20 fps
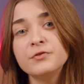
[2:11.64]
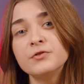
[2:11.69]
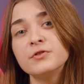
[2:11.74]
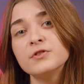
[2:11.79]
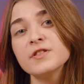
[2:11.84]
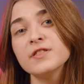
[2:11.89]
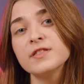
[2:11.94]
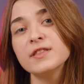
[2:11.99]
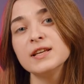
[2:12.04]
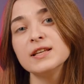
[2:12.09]

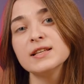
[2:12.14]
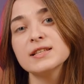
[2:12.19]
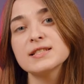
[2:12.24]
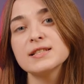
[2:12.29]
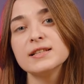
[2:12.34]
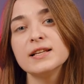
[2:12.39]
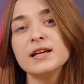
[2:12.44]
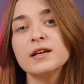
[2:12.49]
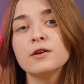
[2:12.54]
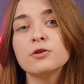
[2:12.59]
for
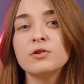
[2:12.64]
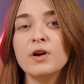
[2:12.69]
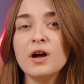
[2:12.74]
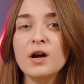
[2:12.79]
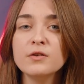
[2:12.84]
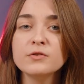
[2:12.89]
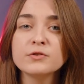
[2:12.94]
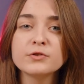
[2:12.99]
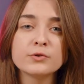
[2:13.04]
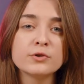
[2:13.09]
things like
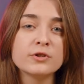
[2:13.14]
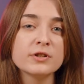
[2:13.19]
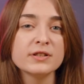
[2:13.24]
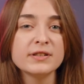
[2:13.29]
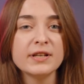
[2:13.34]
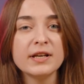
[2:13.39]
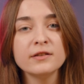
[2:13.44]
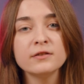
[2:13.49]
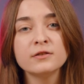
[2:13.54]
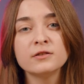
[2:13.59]
round or
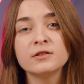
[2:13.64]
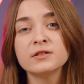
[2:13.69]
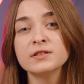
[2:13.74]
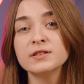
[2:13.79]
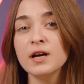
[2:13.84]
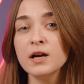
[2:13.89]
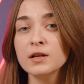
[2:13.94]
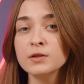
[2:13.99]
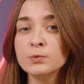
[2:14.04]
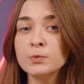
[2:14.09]
rectangular
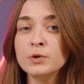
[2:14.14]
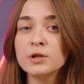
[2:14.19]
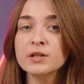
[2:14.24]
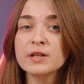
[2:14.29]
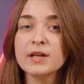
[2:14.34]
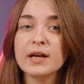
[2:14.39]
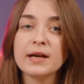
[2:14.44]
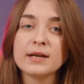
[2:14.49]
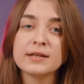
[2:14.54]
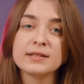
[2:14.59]

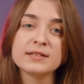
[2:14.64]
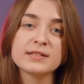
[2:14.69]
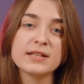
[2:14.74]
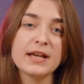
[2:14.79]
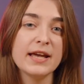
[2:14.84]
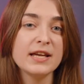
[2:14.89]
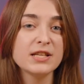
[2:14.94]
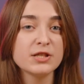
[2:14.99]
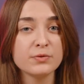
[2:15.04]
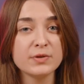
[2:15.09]
ductwork and
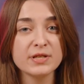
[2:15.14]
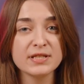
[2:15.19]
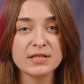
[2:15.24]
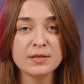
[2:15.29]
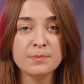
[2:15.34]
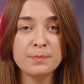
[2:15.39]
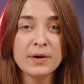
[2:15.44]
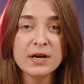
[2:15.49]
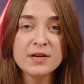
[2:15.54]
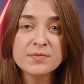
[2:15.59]

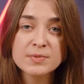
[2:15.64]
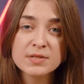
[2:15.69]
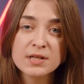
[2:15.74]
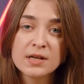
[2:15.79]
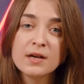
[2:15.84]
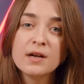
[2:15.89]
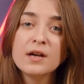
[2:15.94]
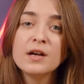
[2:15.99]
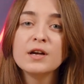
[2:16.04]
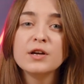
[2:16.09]
HVAC pipes,
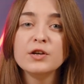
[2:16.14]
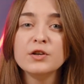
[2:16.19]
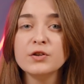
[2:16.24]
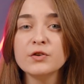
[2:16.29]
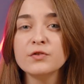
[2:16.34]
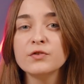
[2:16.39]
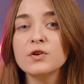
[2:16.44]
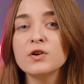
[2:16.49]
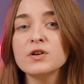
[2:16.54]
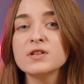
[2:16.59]

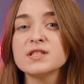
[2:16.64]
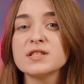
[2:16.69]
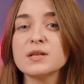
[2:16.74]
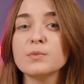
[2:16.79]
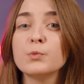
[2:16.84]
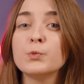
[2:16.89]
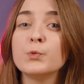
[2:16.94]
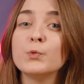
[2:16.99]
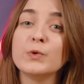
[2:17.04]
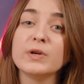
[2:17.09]
you've got
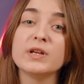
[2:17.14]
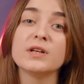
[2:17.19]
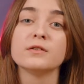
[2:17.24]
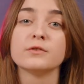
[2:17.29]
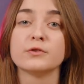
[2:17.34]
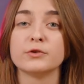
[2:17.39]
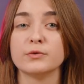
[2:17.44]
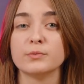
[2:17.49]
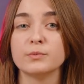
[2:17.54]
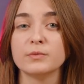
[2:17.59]
some
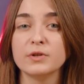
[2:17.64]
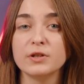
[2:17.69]
wiggle room.